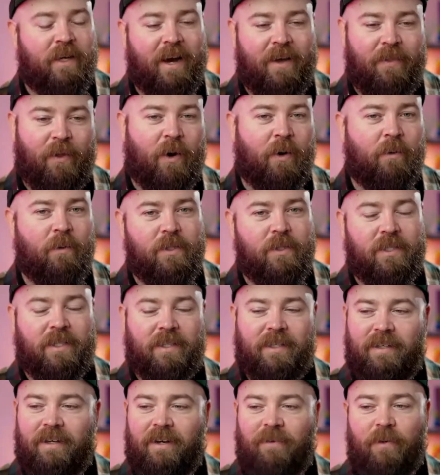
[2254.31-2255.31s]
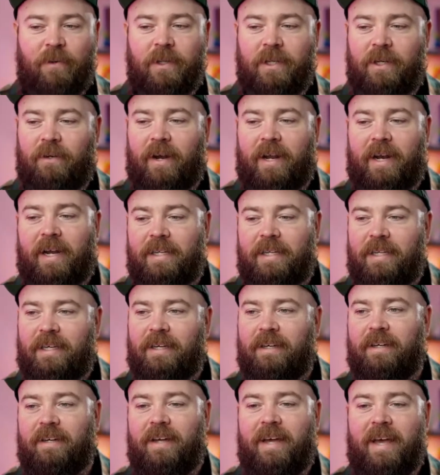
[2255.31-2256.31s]
I thought it was a really great
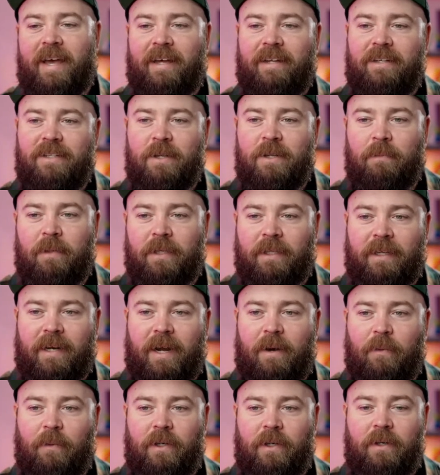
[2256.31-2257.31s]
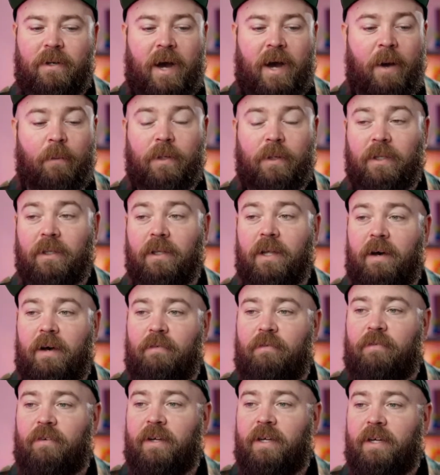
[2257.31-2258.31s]
idea and something that I would
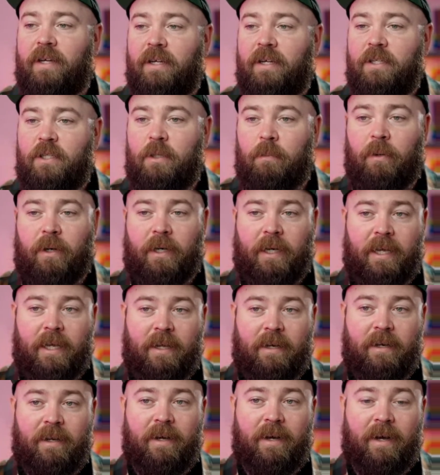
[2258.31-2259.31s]
love to bring in.